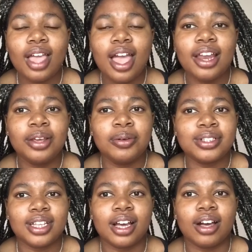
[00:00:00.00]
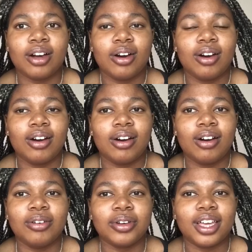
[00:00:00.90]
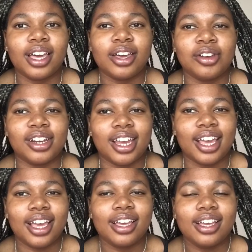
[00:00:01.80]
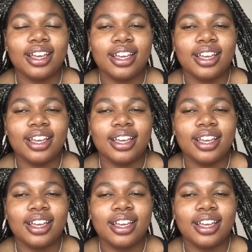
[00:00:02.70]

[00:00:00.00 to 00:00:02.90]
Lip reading: And he was like, "Oh, okay, you're gay.